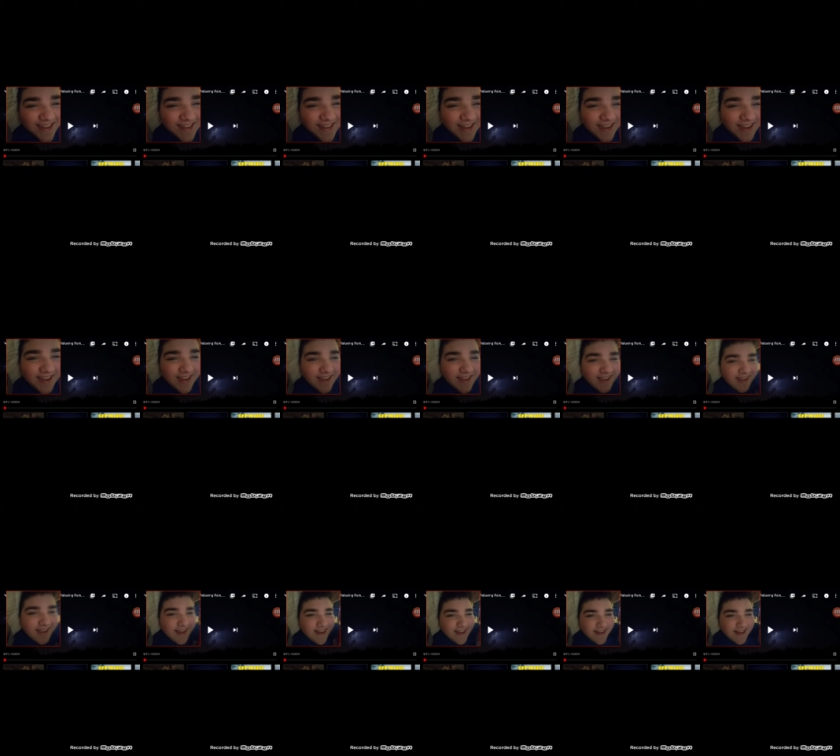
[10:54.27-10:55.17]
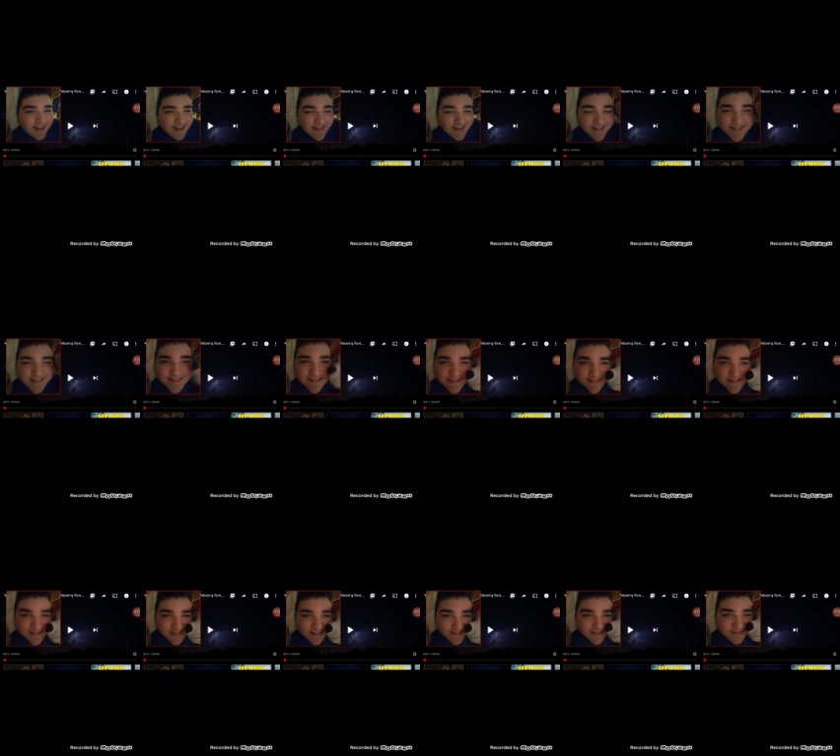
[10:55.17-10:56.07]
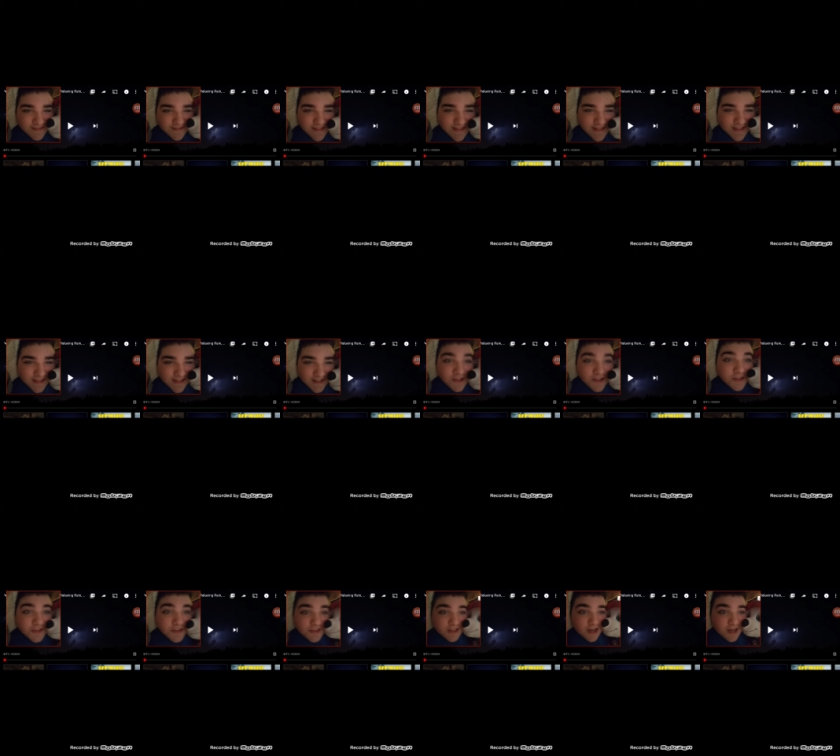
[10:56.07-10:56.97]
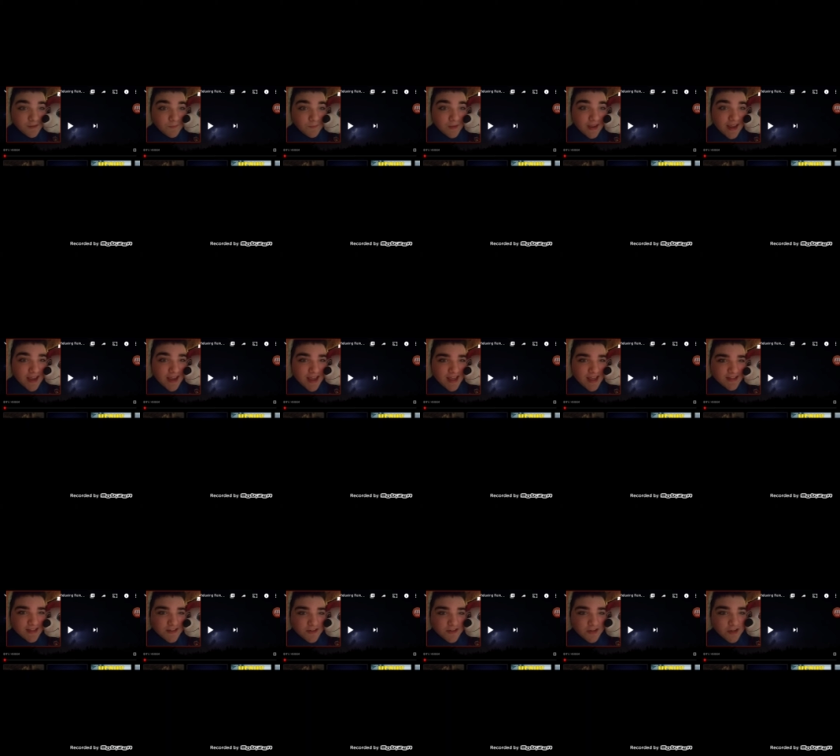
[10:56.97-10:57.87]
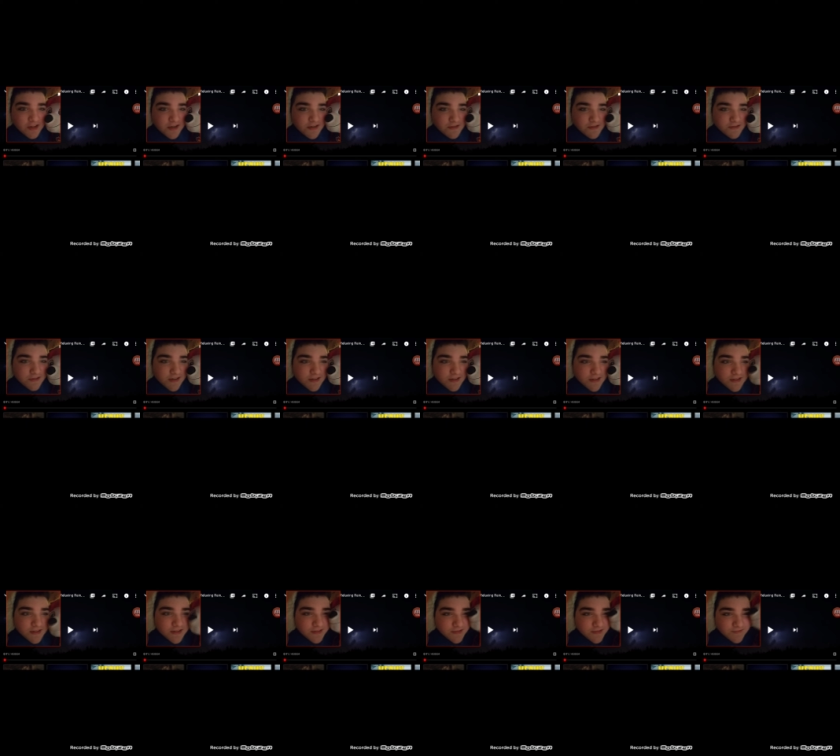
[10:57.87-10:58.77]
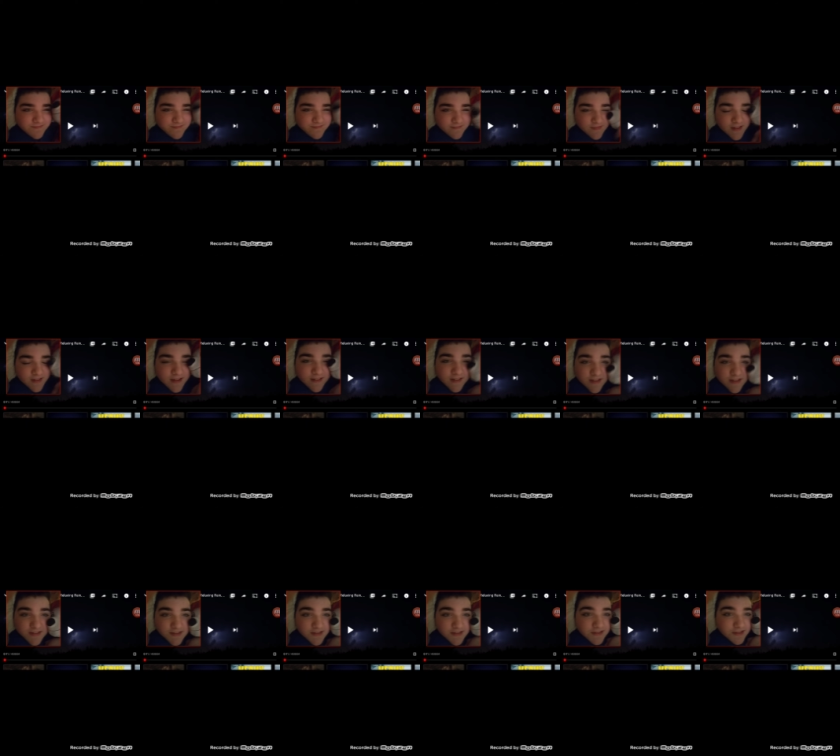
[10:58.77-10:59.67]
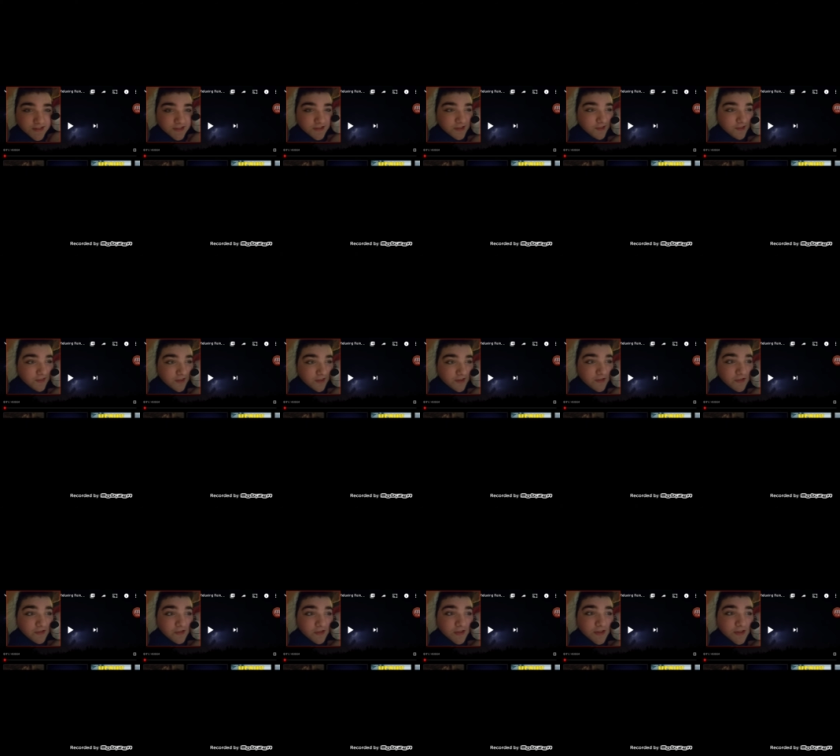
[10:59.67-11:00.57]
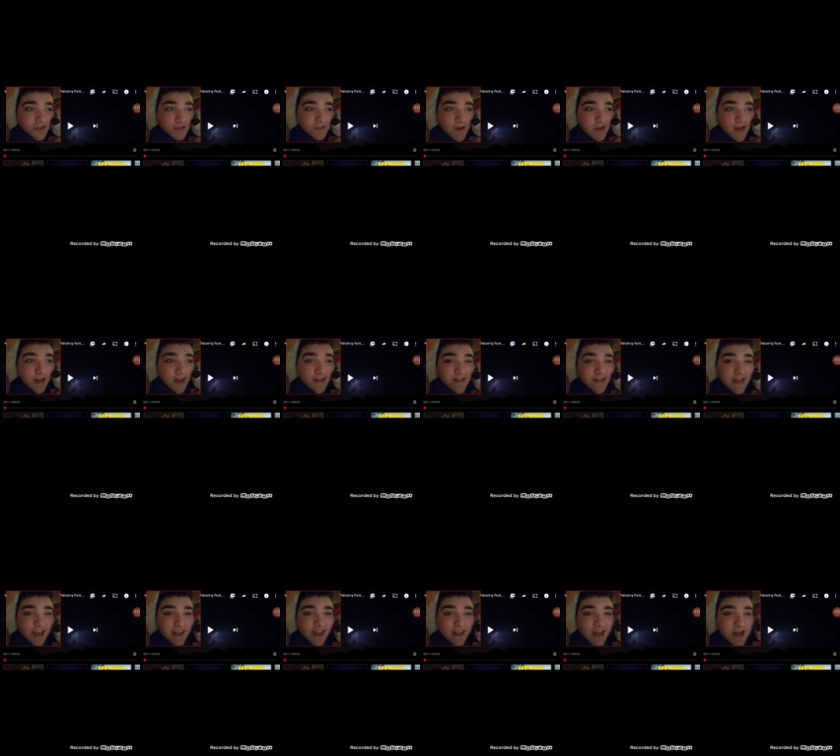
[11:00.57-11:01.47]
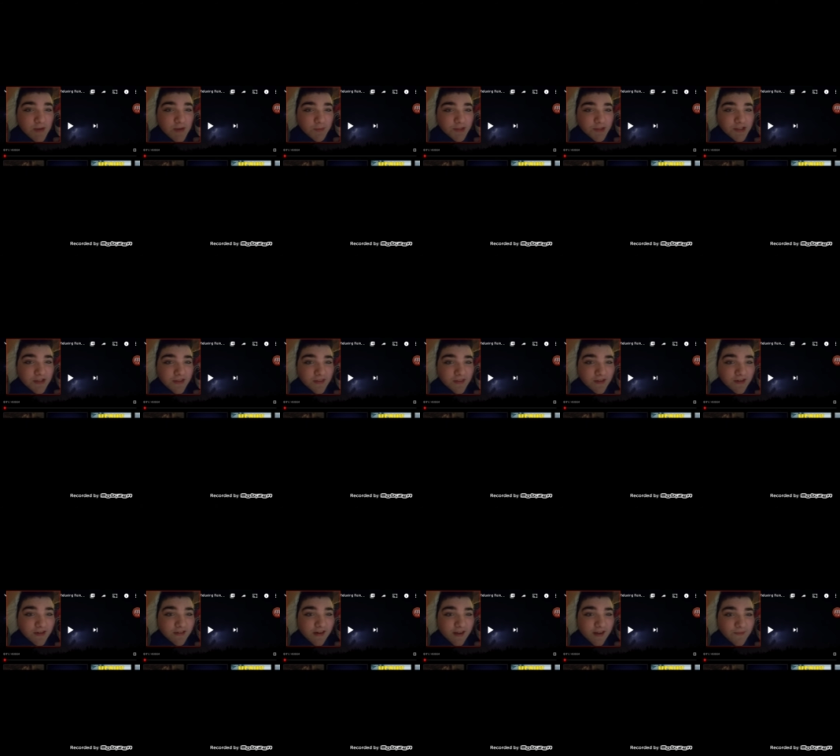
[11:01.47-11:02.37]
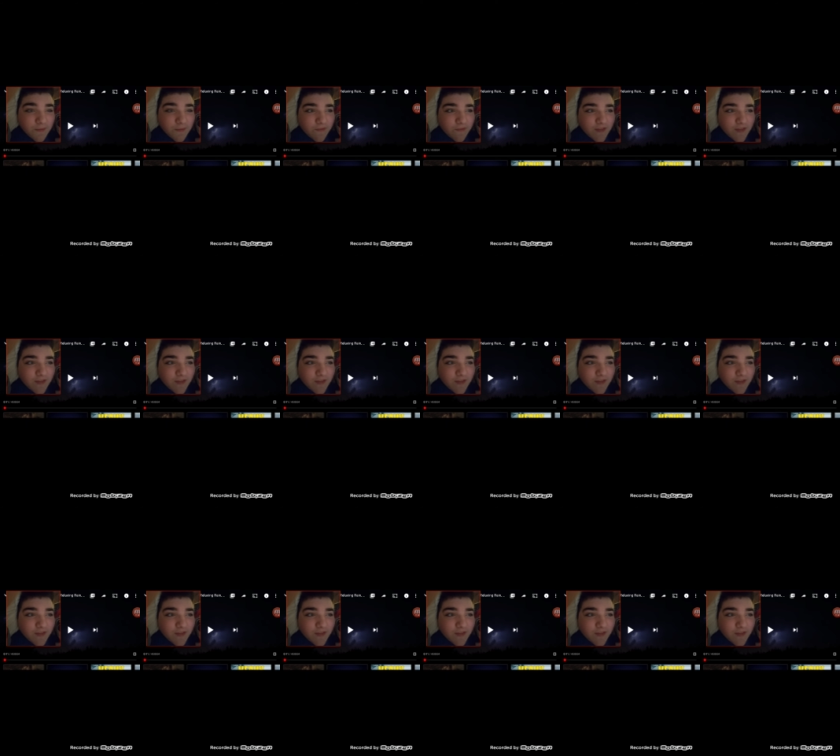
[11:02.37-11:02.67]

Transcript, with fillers: uh, we did a good job, eh? So, uh, let's listen to Thunderstorms while I say Put your thinker of. If